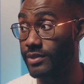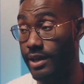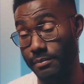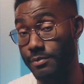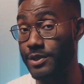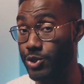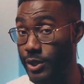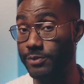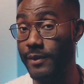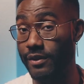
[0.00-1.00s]
and I'm gonna be
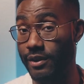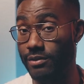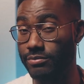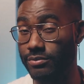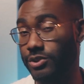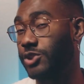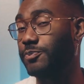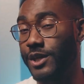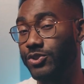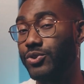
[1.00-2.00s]
transparent here, just
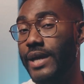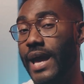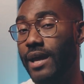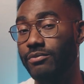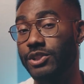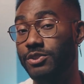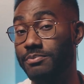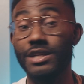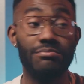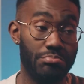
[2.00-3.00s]
because you can doesn't
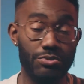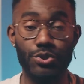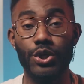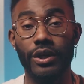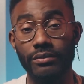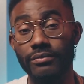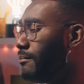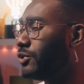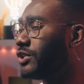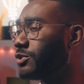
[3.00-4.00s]
mean you should.
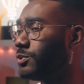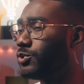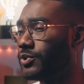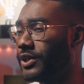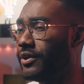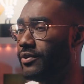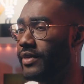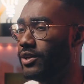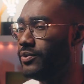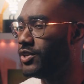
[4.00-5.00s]
Most experts will tell you
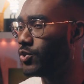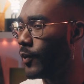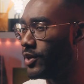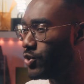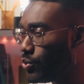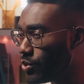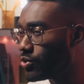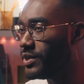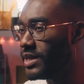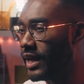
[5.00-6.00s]
that you need to wait two to
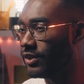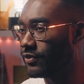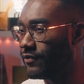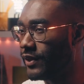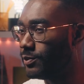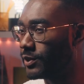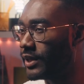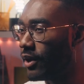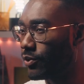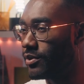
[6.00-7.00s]
three days for Facebook's
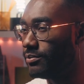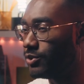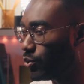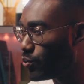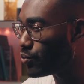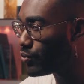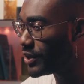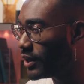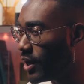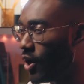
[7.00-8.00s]
algorithms to really